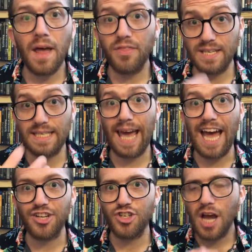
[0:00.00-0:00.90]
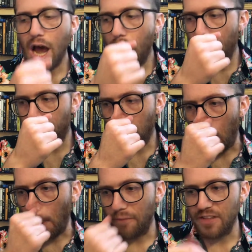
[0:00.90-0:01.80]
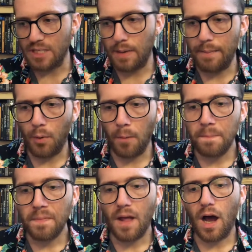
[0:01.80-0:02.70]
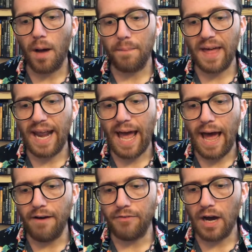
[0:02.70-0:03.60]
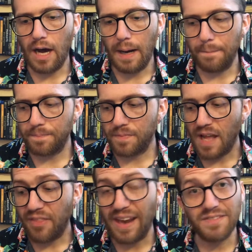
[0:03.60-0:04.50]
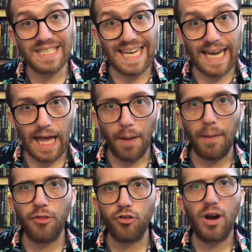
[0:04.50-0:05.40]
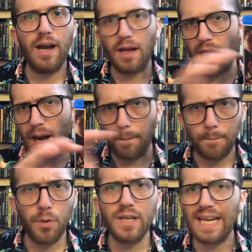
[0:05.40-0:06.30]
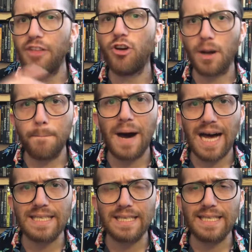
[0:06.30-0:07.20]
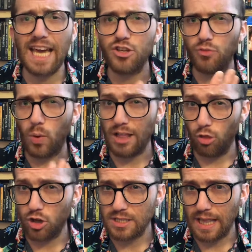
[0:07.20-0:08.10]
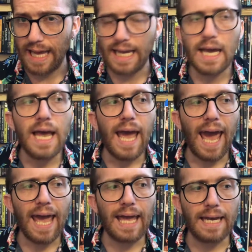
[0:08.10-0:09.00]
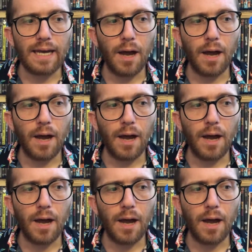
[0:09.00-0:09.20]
sketch from all of these people that have seen him, and they're trying to kind of put together a composite sketch of what he looks like. And